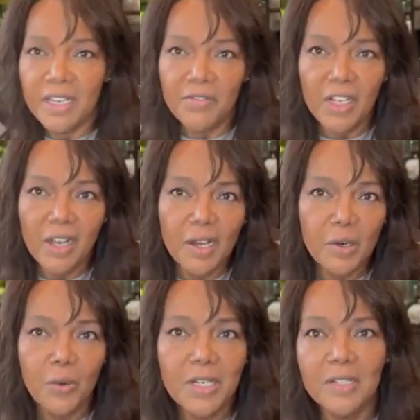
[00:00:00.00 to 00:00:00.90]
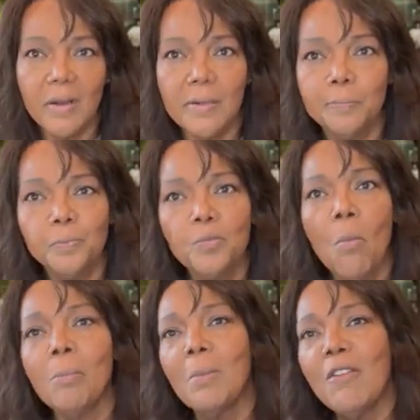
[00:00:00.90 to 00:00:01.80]
evening. I had a great time.
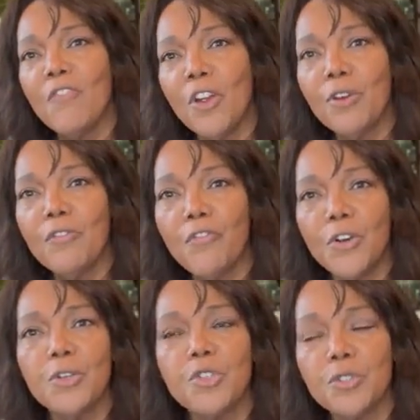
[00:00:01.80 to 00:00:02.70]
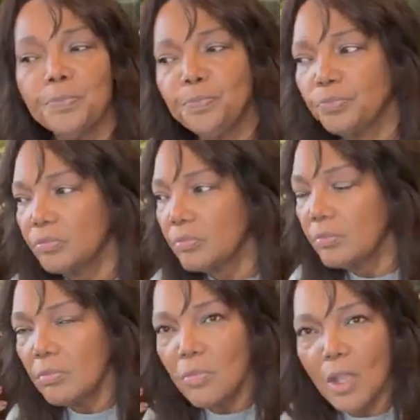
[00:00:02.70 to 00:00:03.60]
My very first
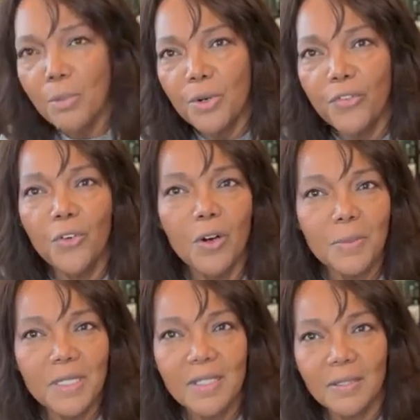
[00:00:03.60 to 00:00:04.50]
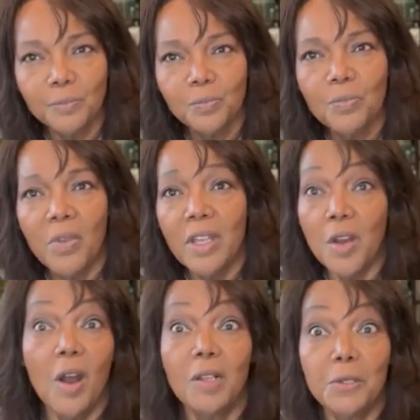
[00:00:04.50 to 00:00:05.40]
performance in
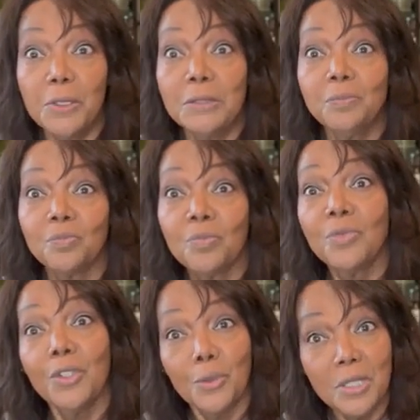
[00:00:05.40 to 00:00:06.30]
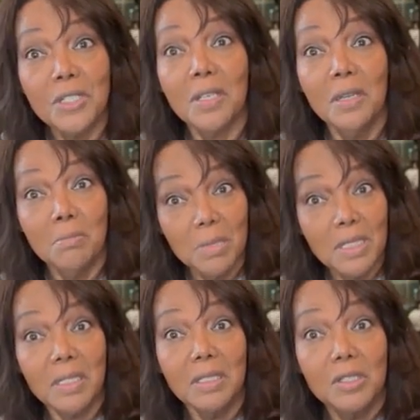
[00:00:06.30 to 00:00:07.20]
Hollywood, Grits and
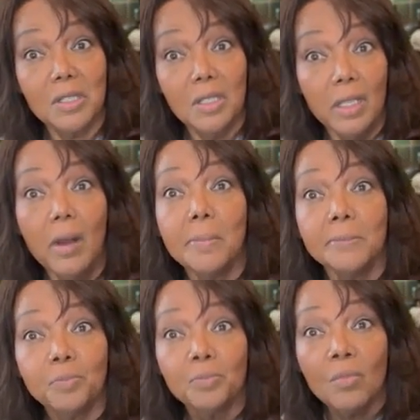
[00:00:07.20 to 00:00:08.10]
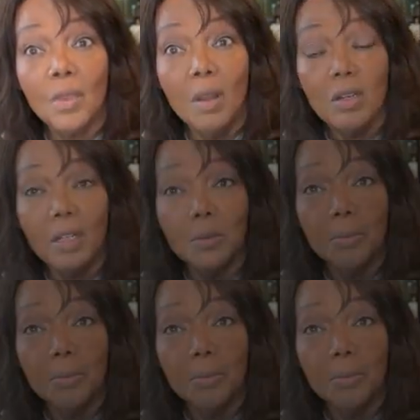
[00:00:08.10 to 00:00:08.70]
Biscuits Club on Hollywood